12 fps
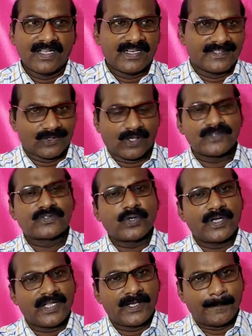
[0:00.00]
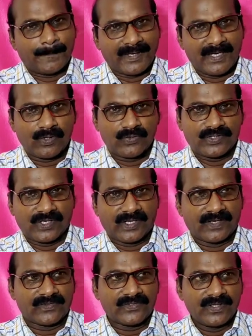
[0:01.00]
It's also an imperative
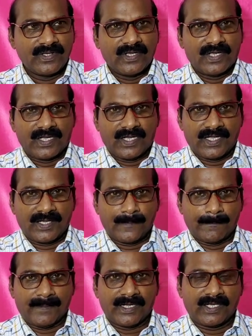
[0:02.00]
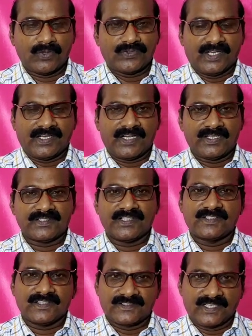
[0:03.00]
sentence. An imperative sentence
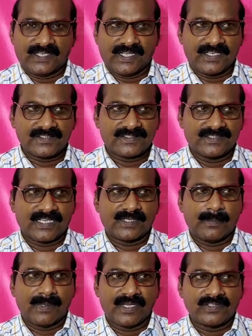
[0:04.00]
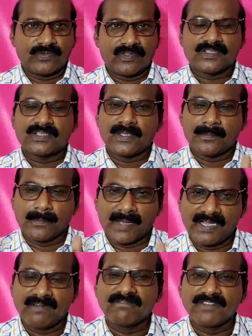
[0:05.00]
is a sentence that begins with the
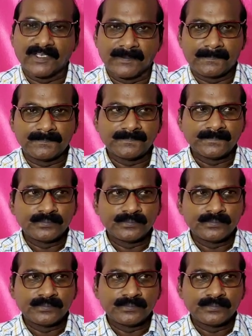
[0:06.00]
main verb.